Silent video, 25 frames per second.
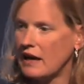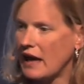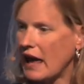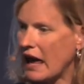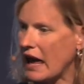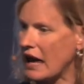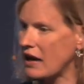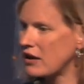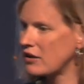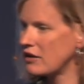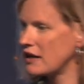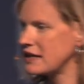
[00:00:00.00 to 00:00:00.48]

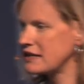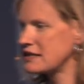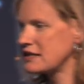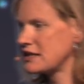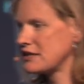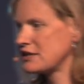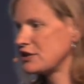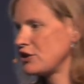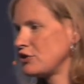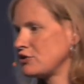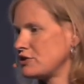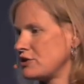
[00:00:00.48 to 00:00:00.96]

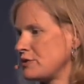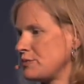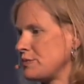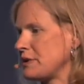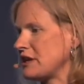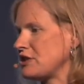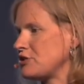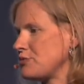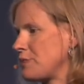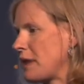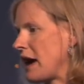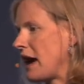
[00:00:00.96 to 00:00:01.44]
analyzes those
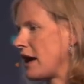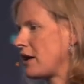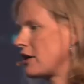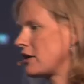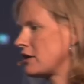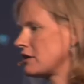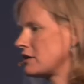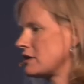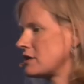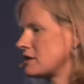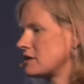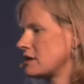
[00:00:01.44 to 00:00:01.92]
speech
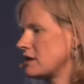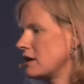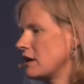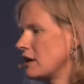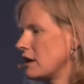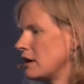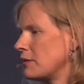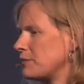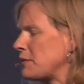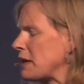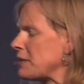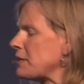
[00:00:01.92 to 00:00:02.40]
patterns,
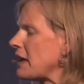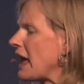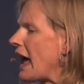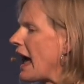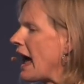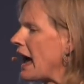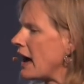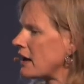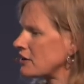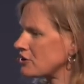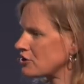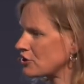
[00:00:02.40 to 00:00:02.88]
maybe
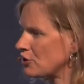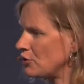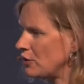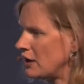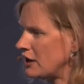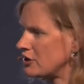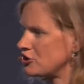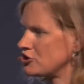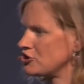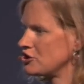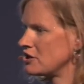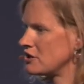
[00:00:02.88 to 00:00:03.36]
ask
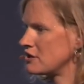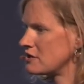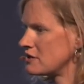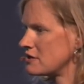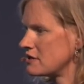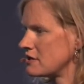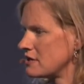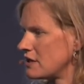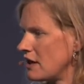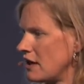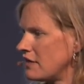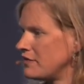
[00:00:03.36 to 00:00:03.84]

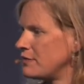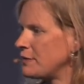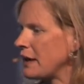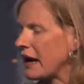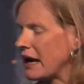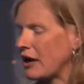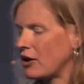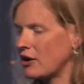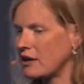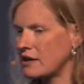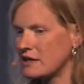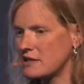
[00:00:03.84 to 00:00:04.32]
questions of
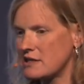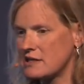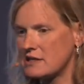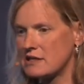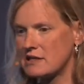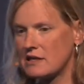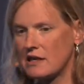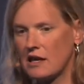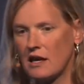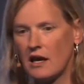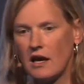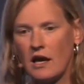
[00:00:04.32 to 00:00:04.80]

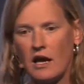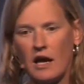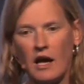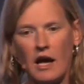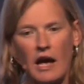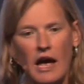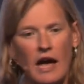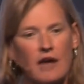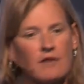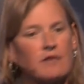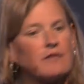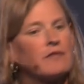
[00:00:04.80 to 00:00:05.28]
parents,
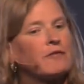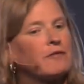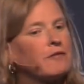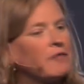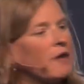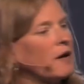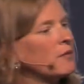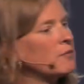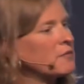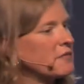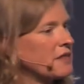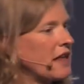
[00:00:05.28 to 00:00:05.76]
and
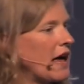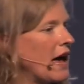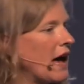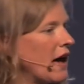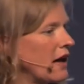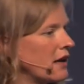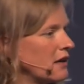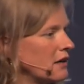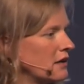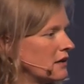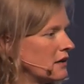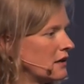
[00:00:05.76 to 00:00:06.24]
from that,